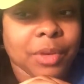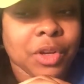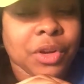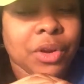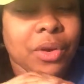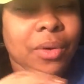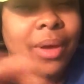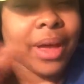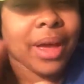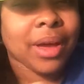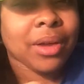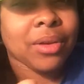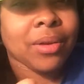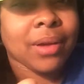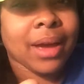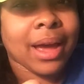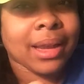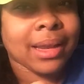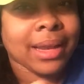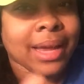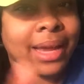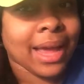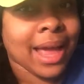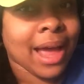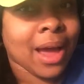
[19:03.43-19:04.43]
You know how you
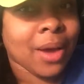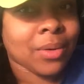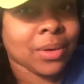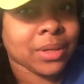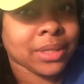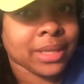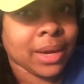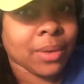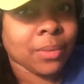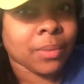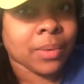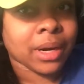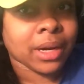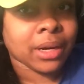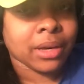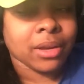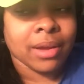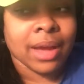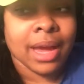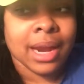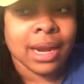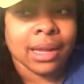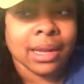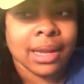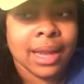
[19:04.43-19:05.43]
got like hours at work,
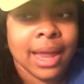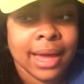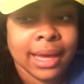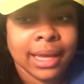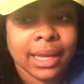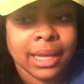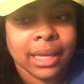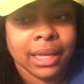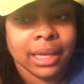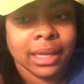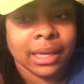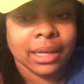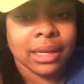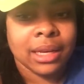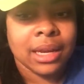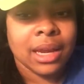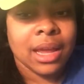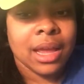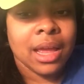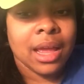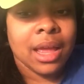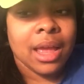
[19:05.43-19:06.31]
you got to clock in.